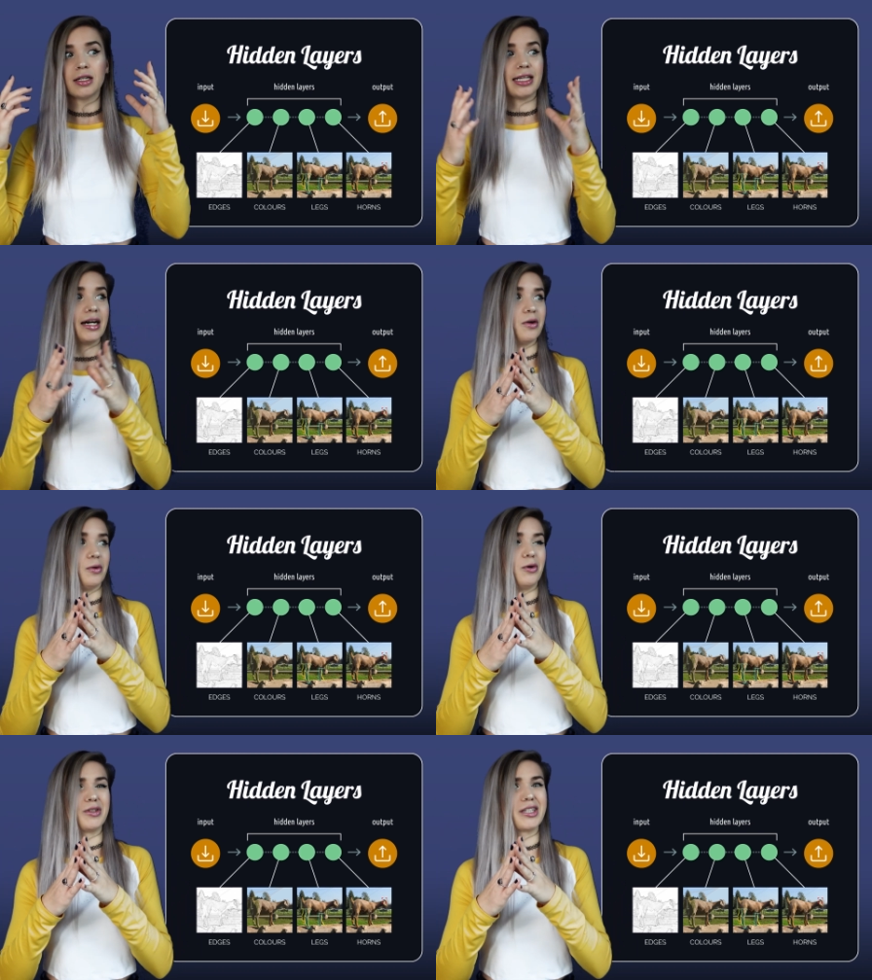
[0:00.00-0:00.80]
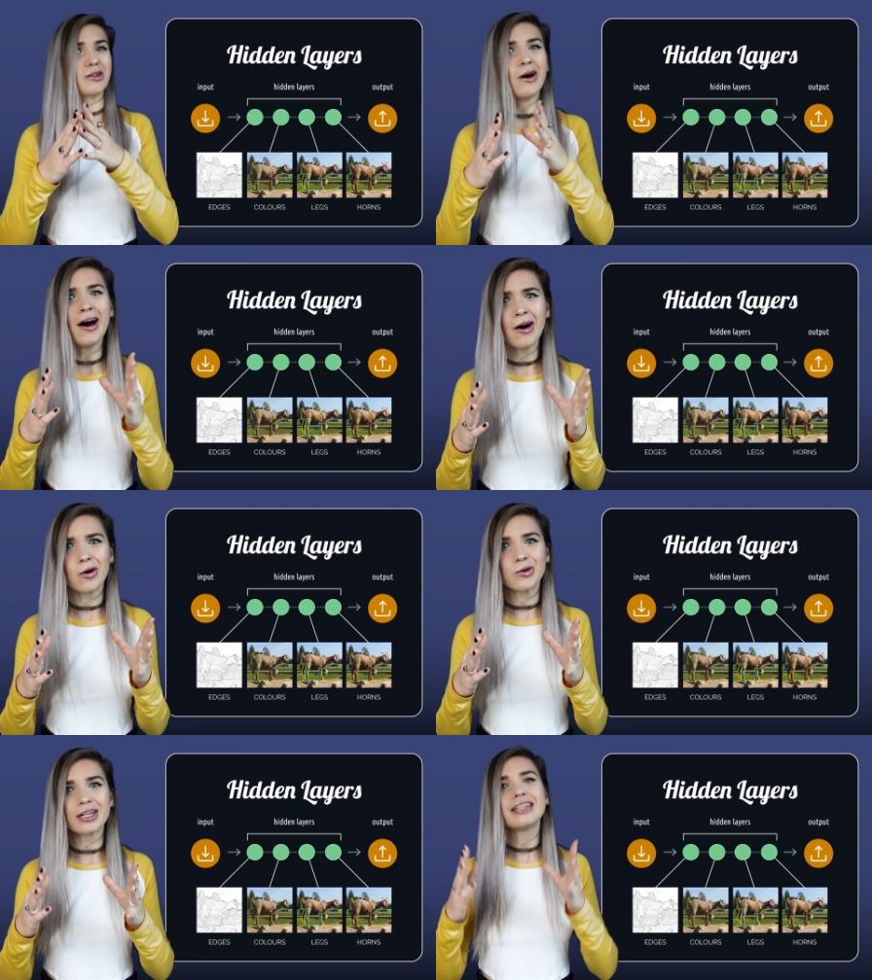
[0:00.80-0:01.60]
Now, on their
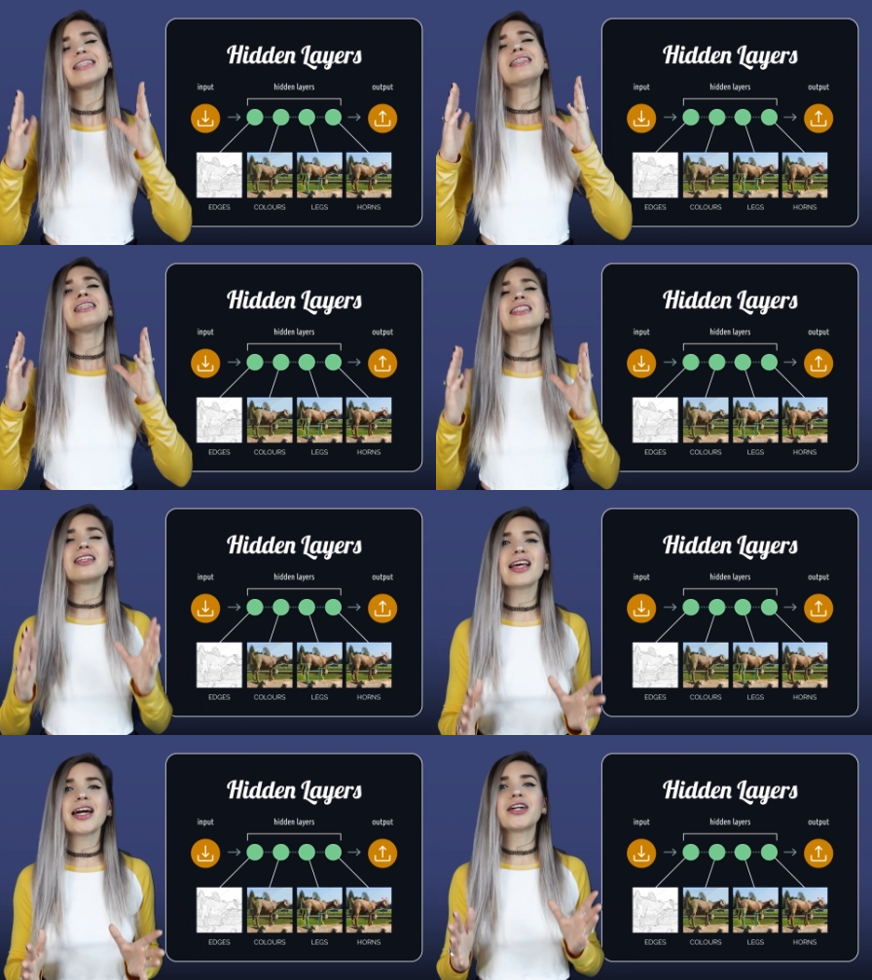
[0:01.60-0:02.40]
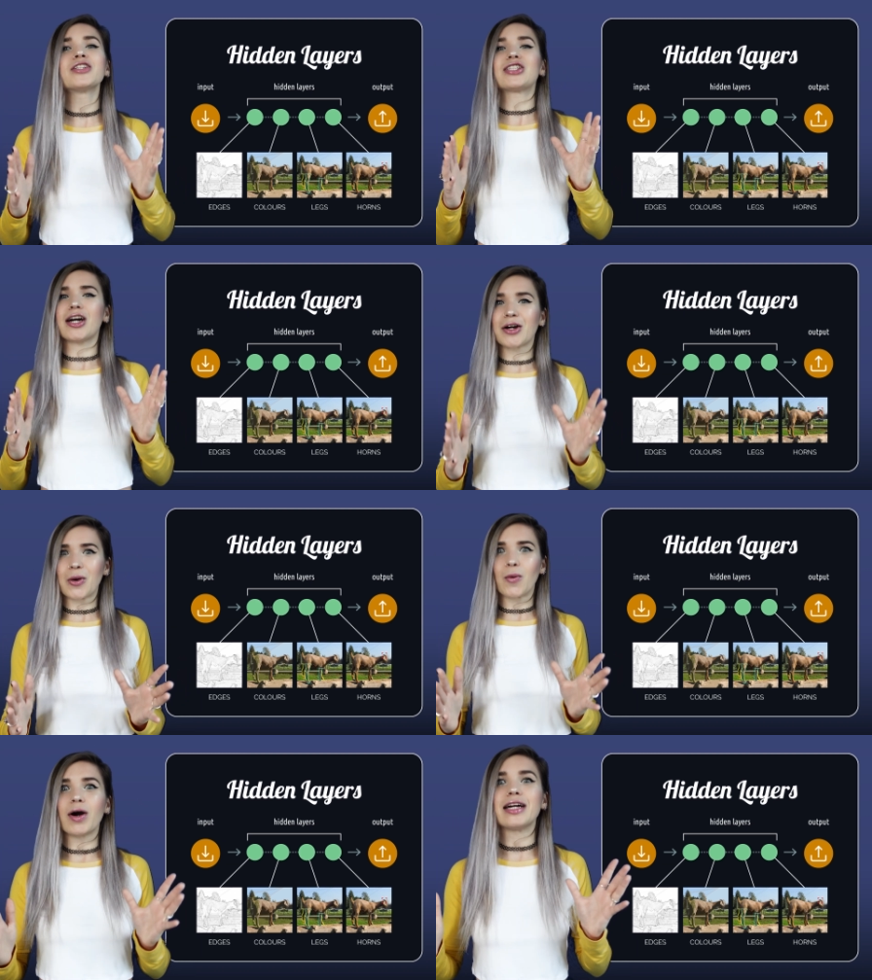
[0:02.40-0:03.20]
own, these layers are
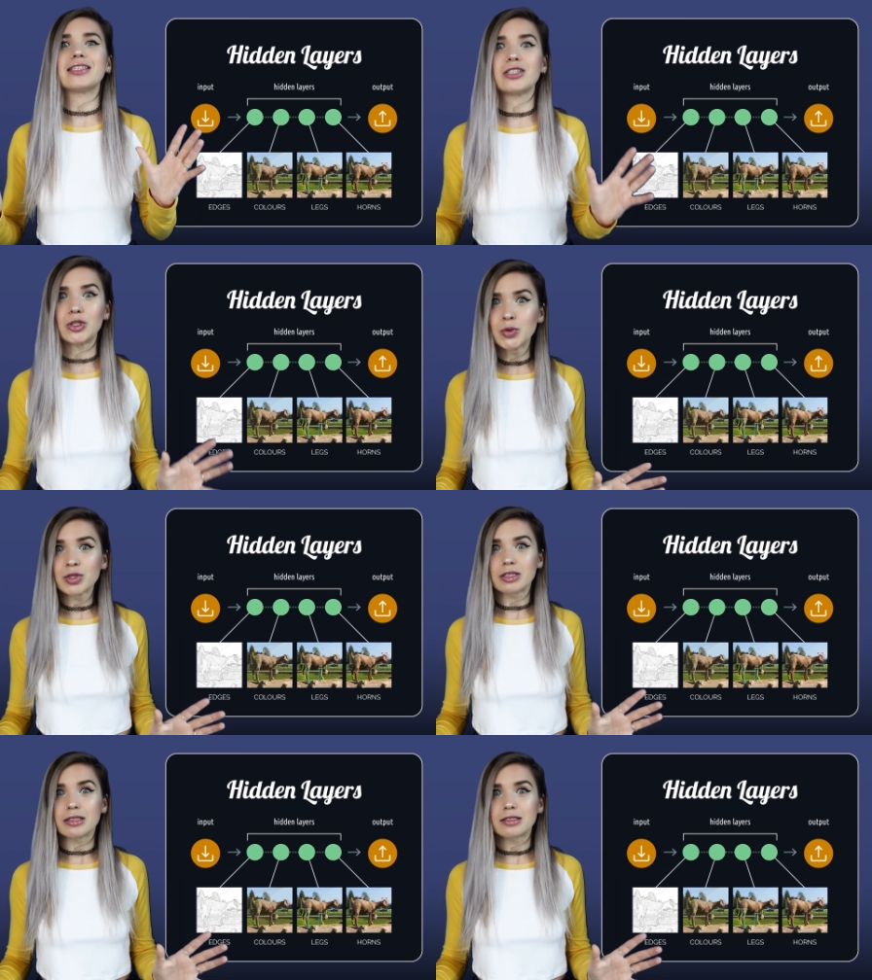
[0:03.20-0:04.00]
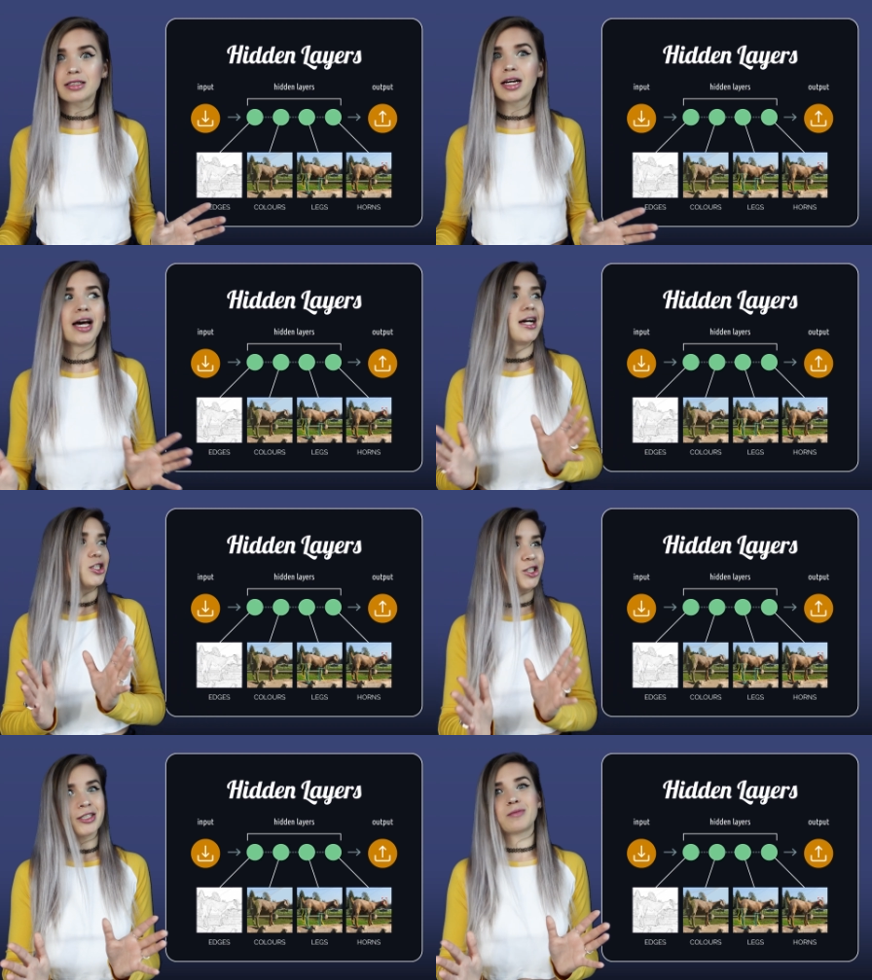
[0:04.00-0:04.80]
quite useless.
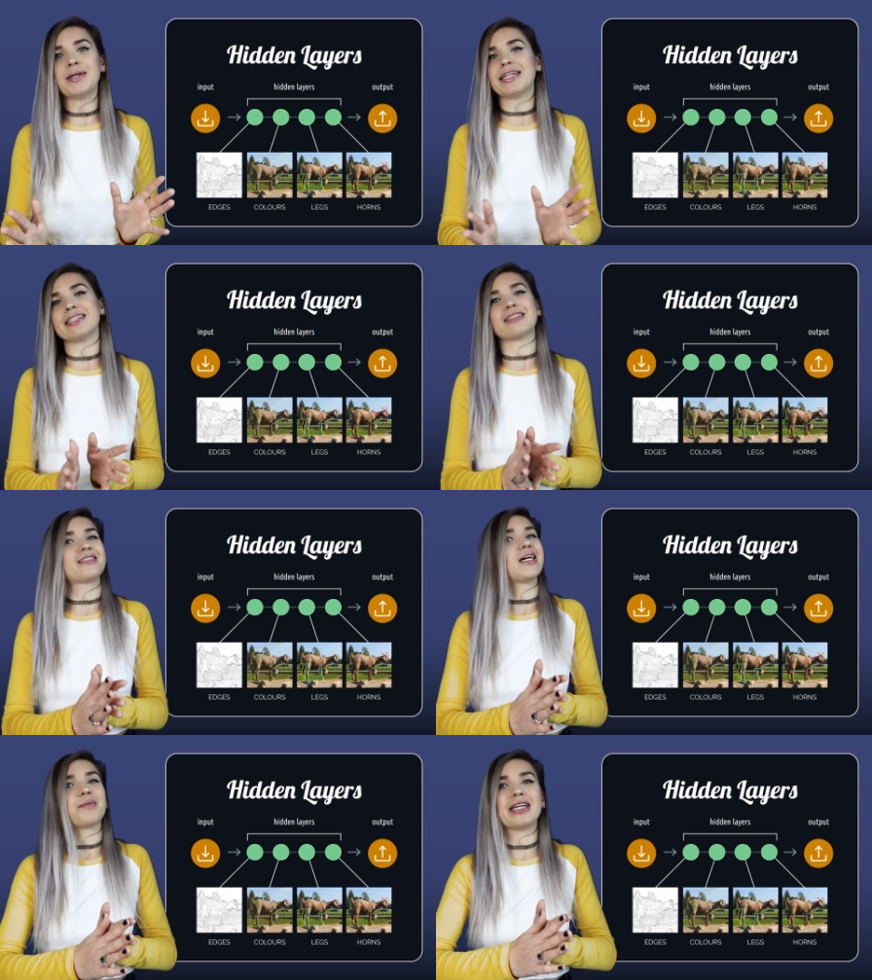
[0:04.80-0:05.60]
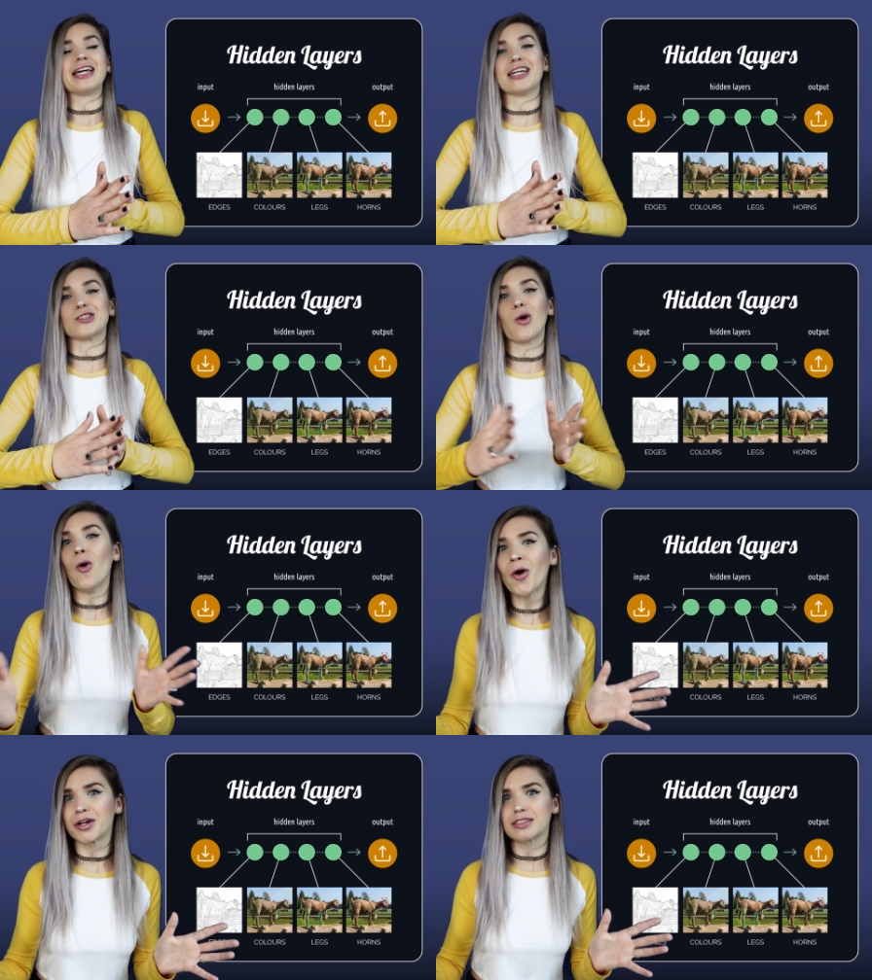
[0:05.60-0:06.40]
Just because something has
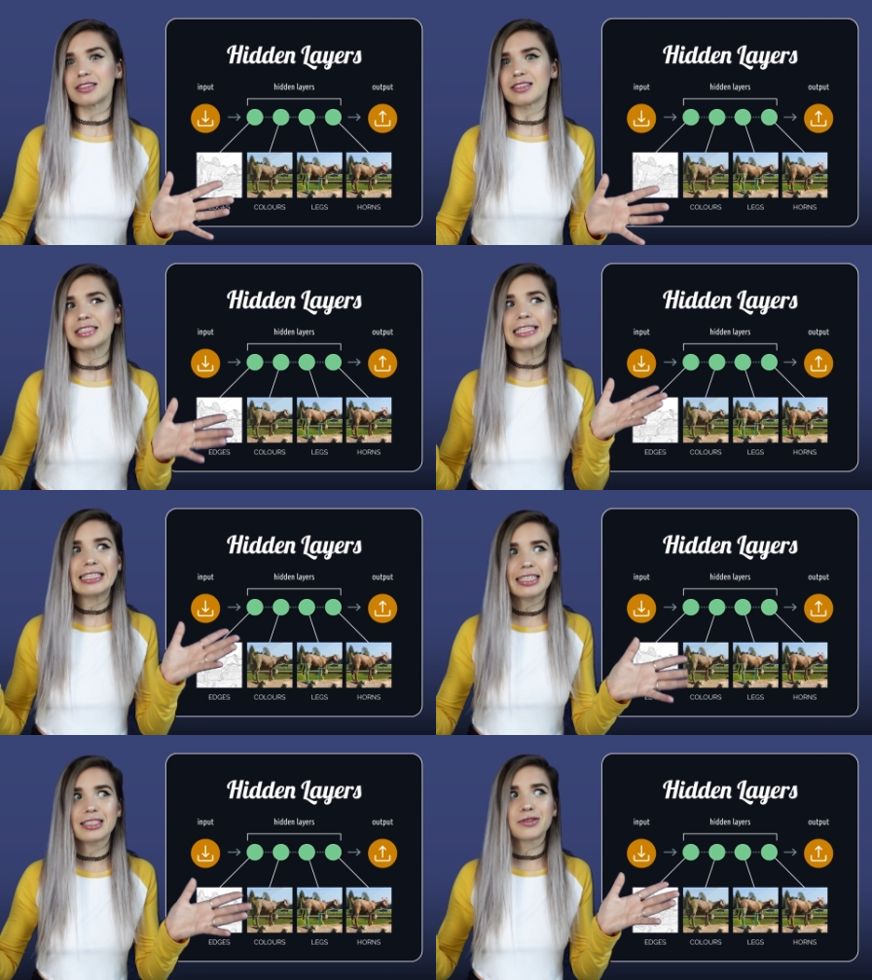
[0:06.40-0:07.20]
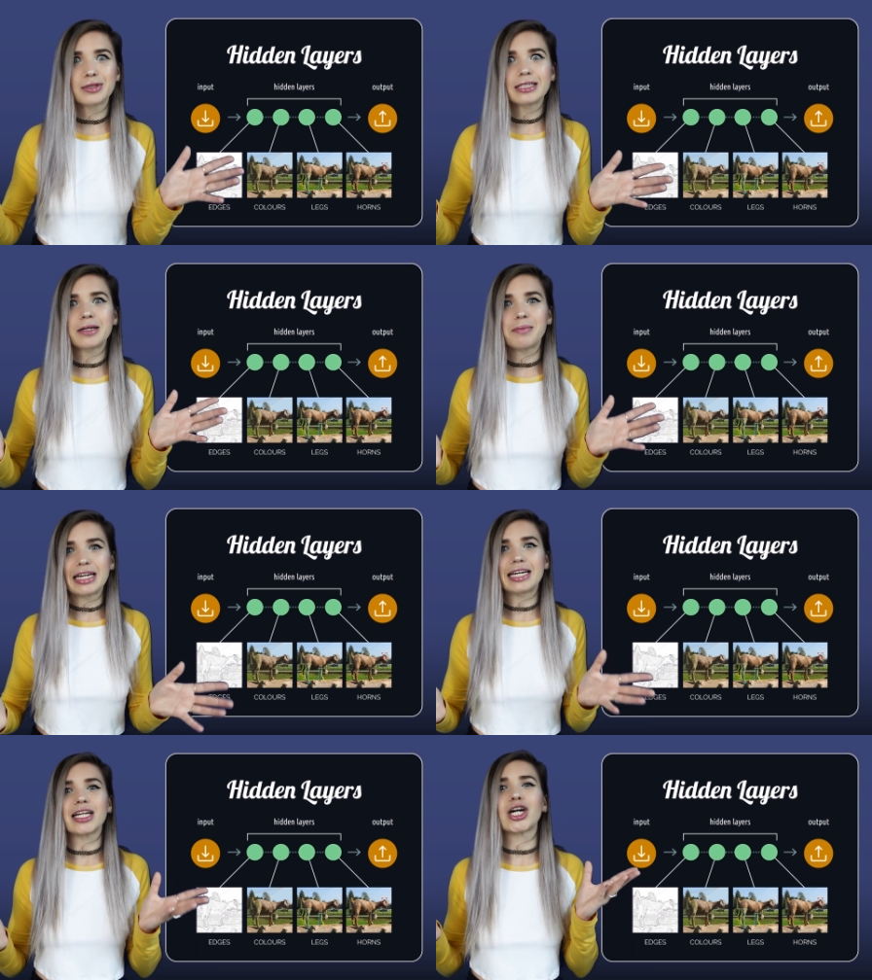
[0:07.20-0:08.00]
horns doesn't really
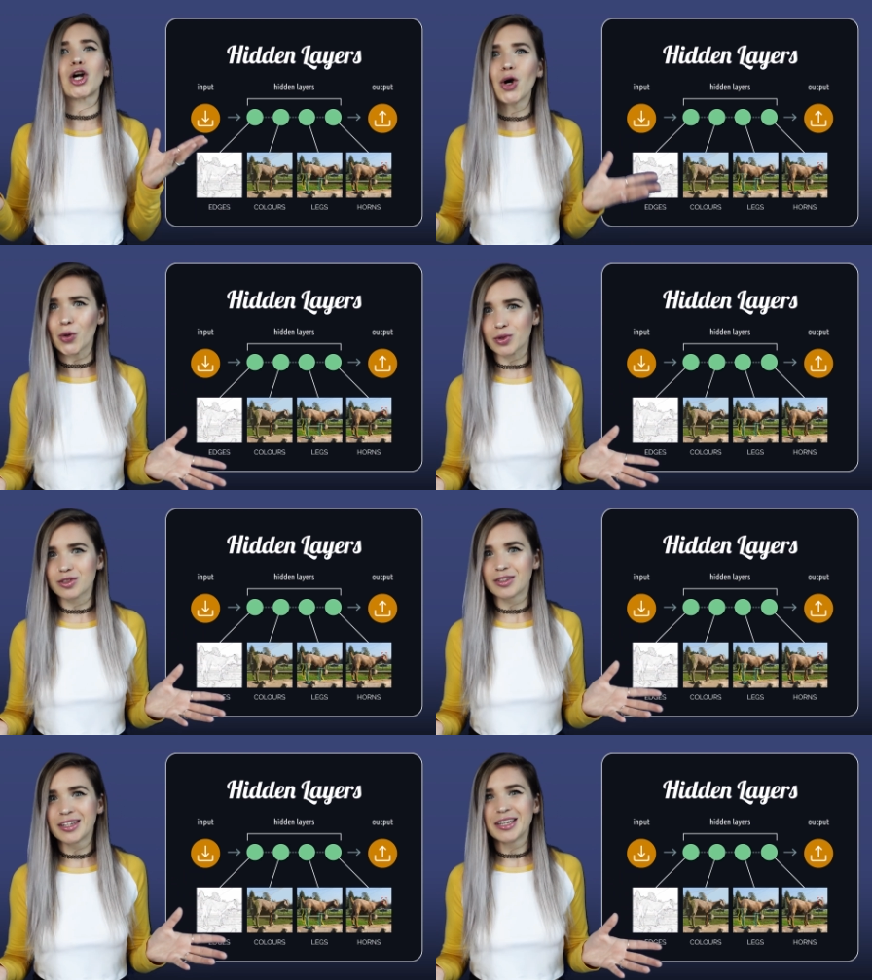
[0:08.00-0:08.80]
make it a goat.